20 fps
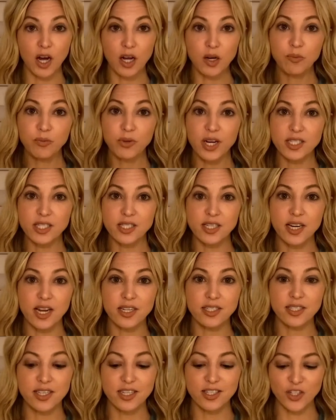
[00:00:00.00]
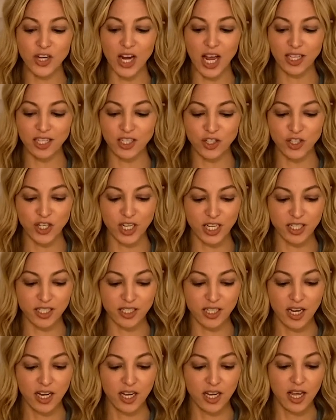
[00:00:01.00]
unprecedented
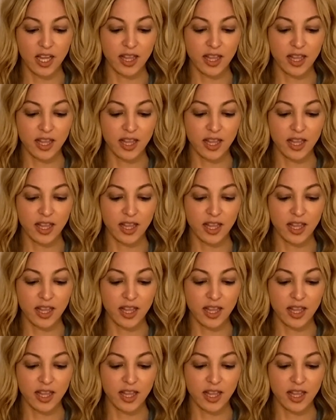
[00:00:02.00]
challenges.